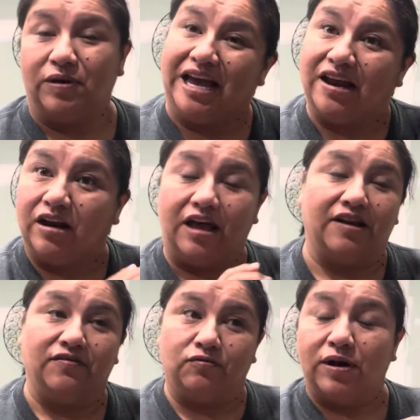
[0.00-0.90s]
We had a lot
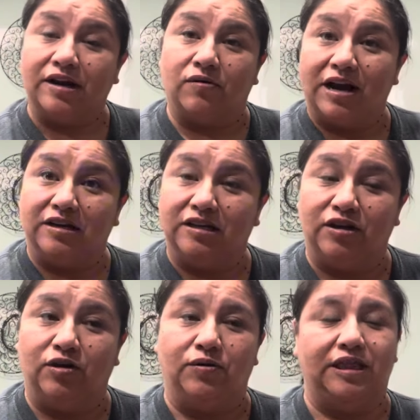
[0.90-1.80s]
of running around to
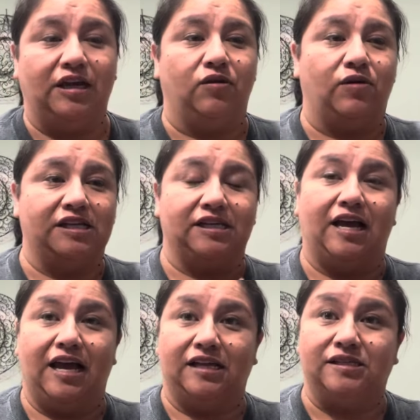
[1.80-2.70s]
do, and then Russ and
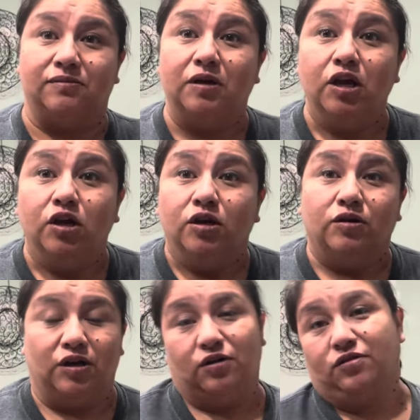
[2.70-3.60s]
I had some,
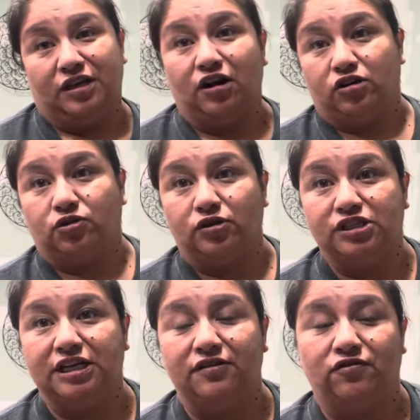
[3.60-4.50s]
you know, get our
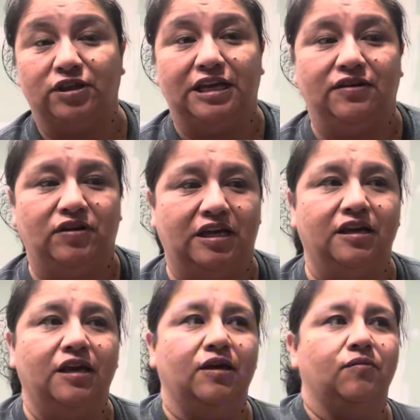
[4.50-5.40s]
chores done for the evening.
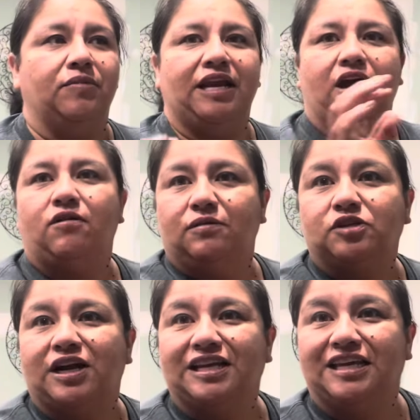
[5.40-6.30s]
But now I'm
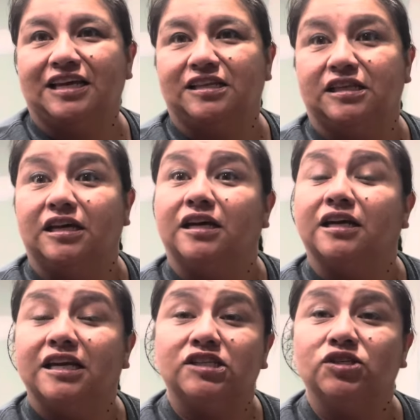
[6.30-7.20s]
trying to get
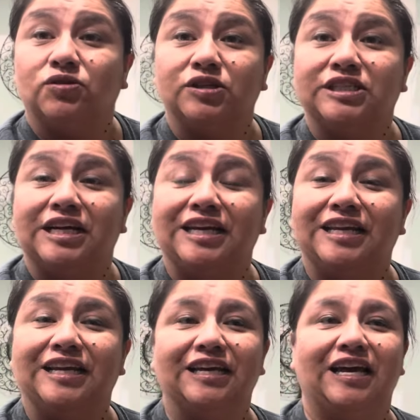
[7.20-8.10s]
the kitchen chores
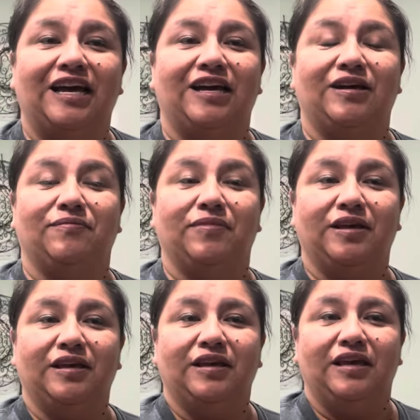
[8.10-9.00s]
done.
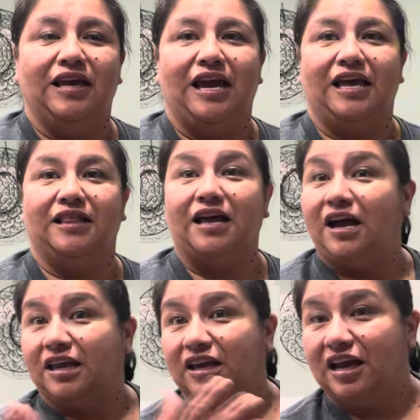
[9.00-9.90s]
And
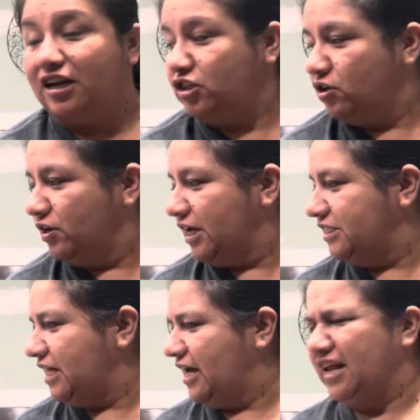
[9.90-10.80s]
I can kind of show you guys
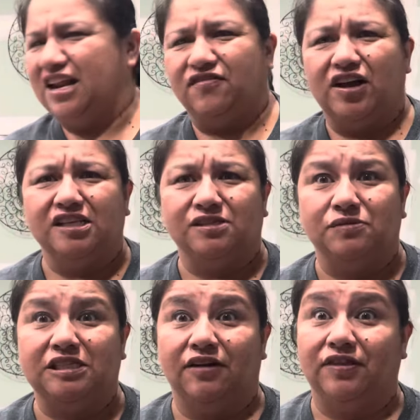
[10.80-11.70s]
that. And I've got some
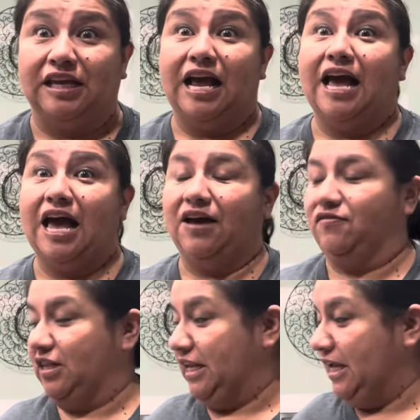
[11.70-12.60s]
stuff
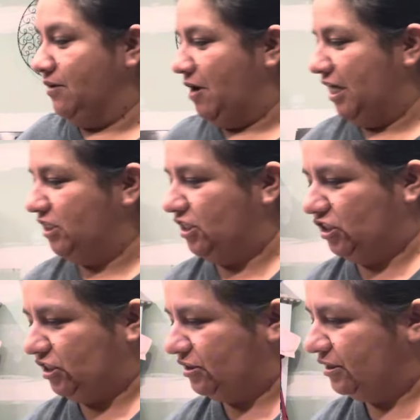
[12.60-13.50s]
that need my
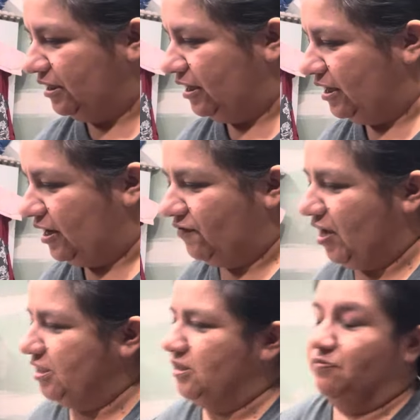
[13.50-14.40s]
attention. I've
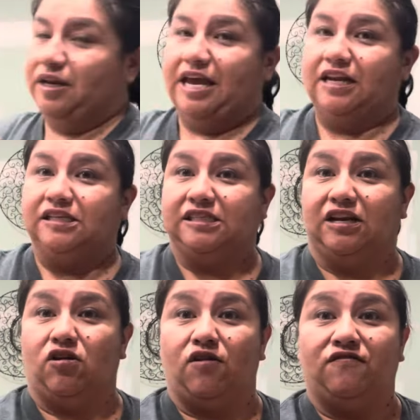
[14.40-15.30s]
got some bananas that
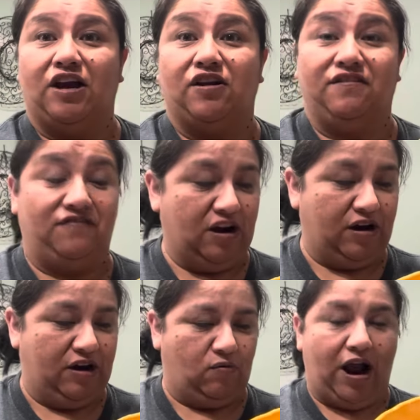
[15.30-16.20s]
are very,
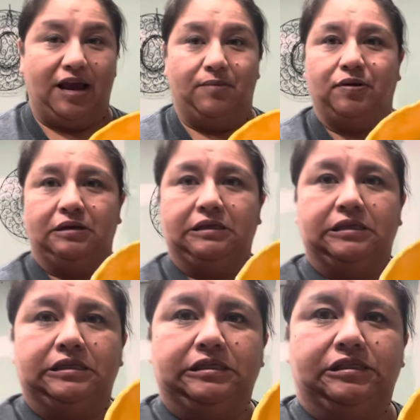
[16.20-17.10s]
very ripe.
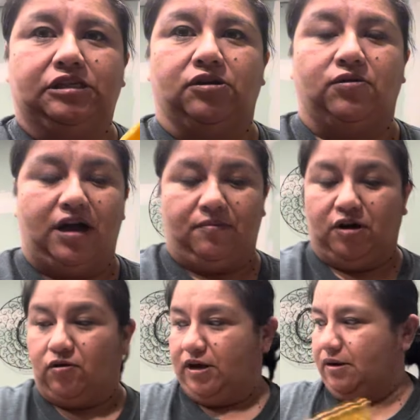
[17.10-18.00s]
So I'm
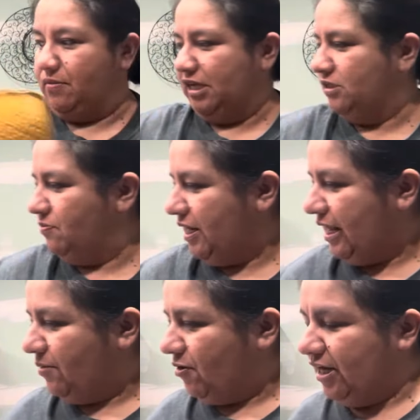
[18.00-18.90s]
going to go ahead and make some
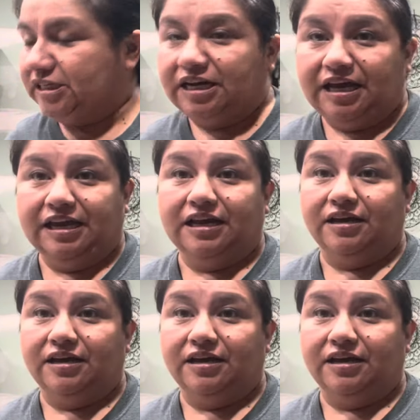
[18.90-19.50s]
banana bread tonight.